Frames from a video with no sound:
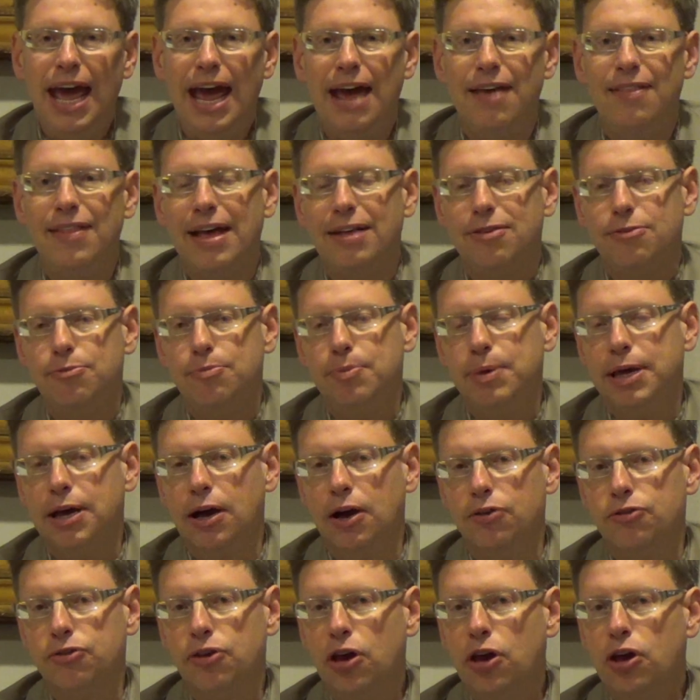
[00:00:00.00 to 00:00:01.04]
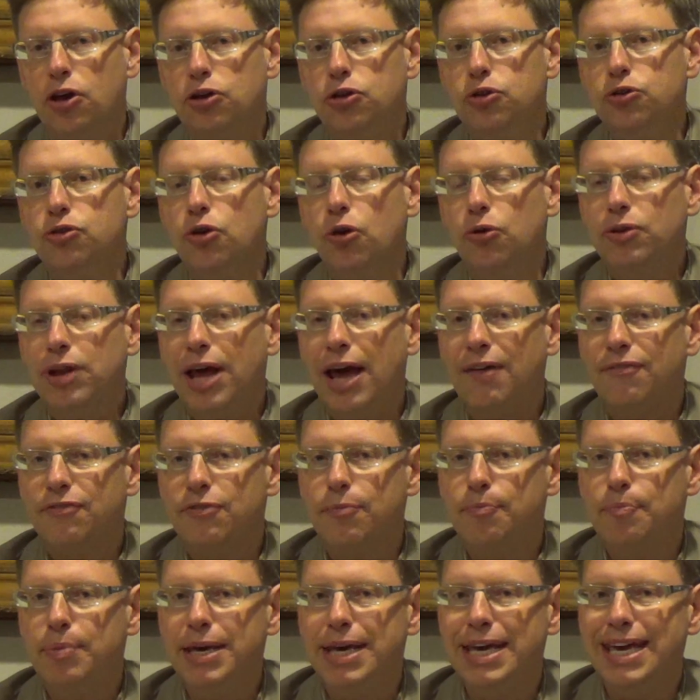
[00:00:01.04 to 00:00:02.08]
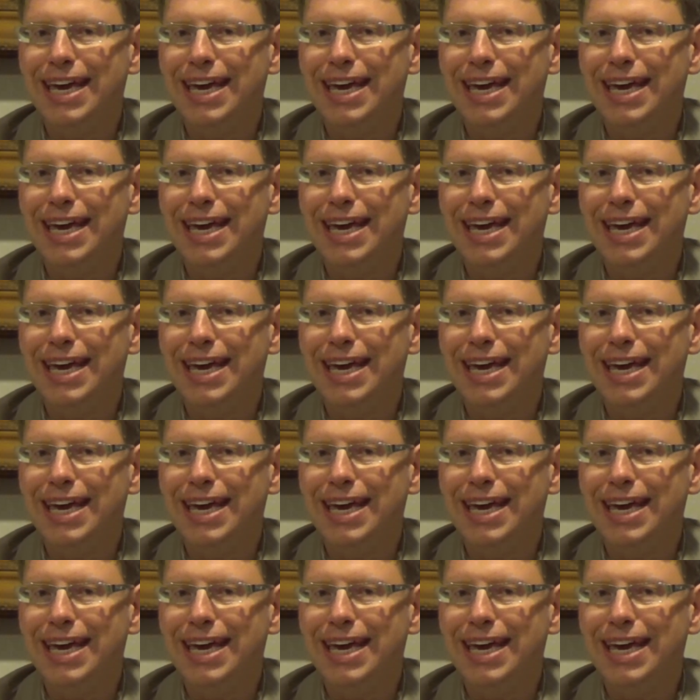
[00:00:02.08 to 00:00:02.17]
and that's because you don't have to be